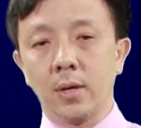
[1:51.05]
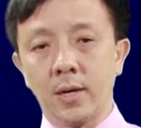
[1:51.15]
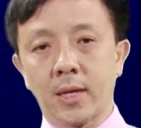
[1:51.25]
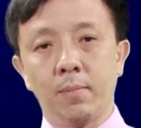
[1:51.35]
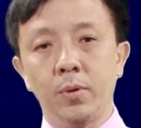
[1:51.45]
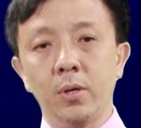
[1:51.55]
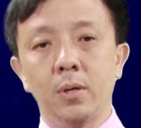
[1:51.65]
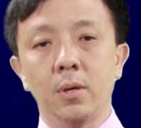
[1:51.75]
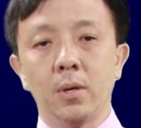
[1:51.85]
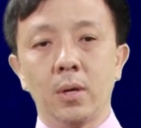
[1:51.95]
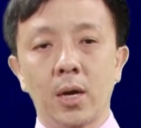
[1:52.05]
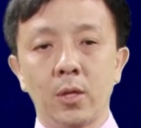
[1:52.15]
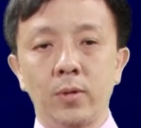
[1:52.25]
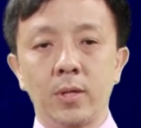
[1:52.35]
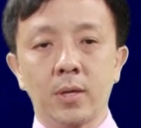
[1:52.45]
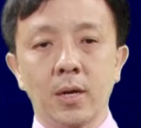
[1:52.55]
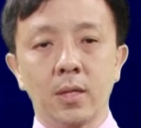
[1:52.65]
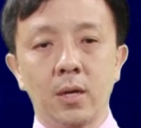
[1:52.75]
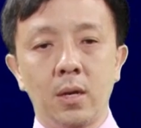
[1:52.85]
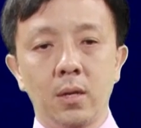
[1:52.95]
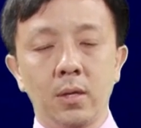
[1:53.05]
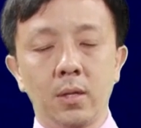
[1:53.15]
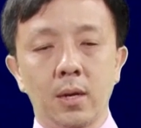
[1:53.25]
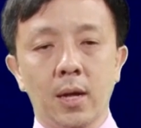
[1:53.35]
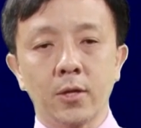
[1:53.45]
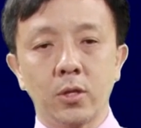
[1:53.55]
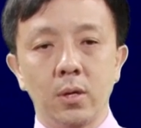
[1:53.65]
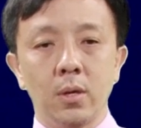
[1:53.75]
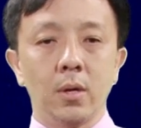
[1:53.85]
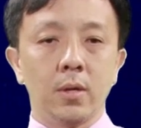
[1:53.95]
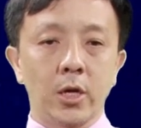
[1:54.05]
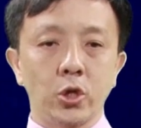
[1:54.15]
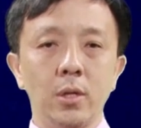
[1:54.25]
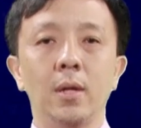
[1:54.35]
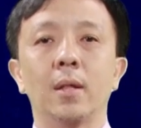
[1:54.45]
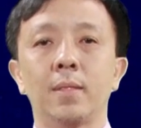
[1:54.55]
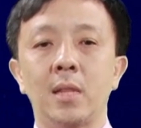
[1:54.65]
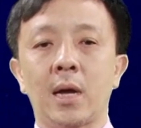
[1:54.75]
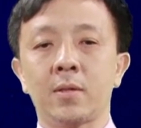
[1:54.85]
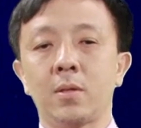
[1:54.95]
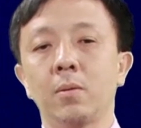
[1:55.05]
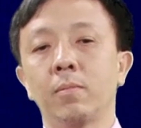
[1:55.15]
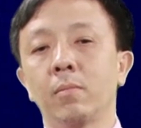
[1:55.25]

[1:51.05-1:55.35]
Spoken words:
Example, as we discussed in the last session, dust.